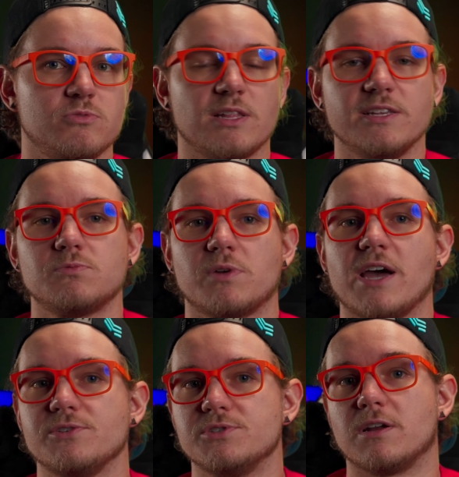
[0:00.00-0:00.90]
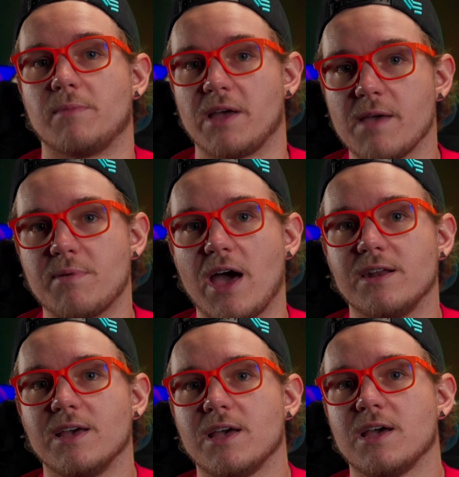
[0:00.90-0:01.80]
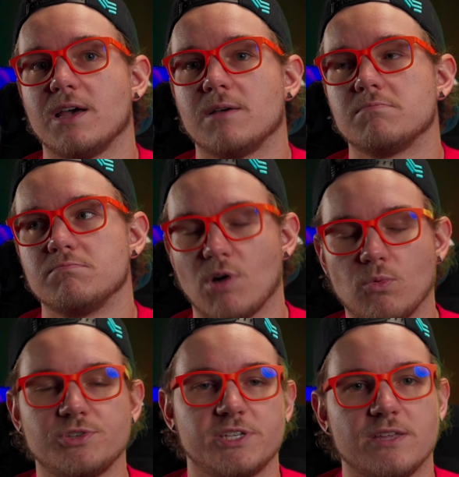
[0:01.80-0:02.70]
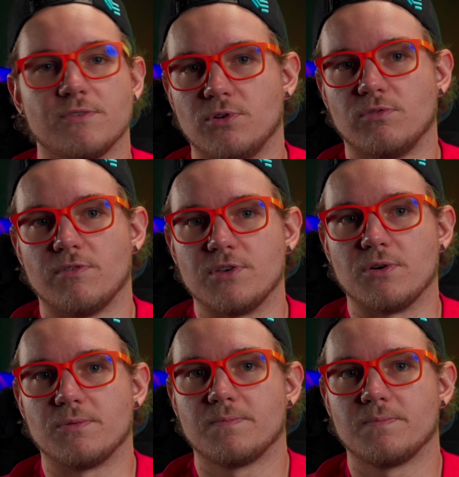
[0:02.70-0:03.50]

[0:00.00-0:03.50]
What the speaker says: at least when I used it on my iPad. But we'll see in the full review.